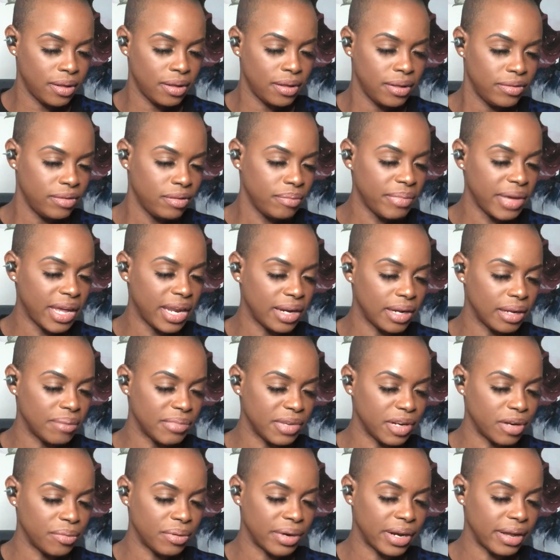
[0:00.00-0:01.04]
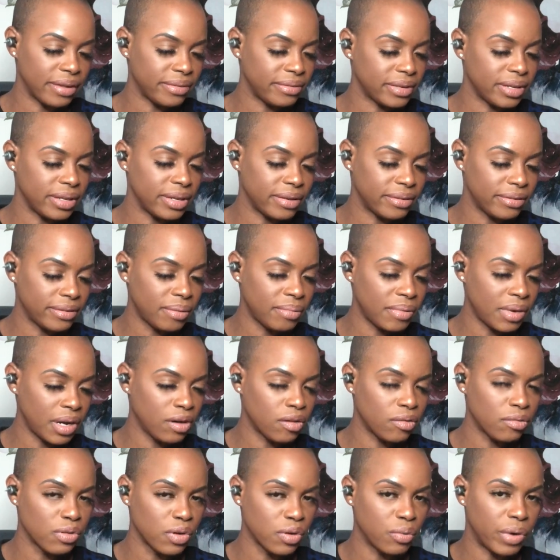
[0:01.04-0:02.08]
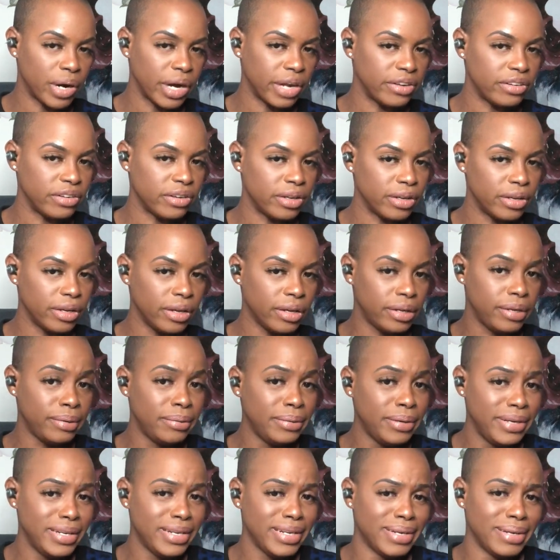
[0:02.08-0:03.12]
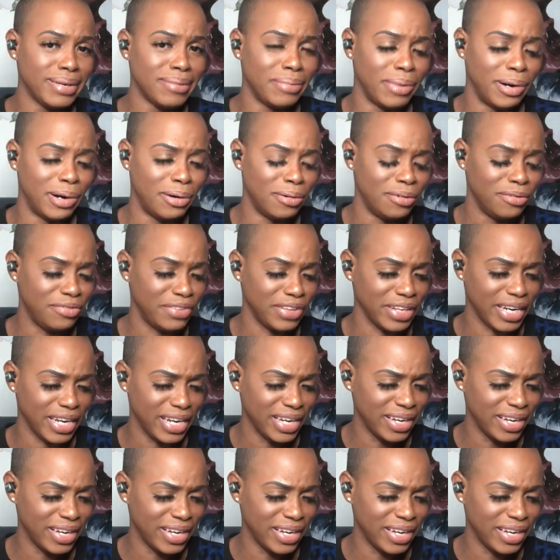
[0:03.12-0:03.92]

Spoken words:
Somebody let me know what I said, because I'm not going to rewatch it. Okay.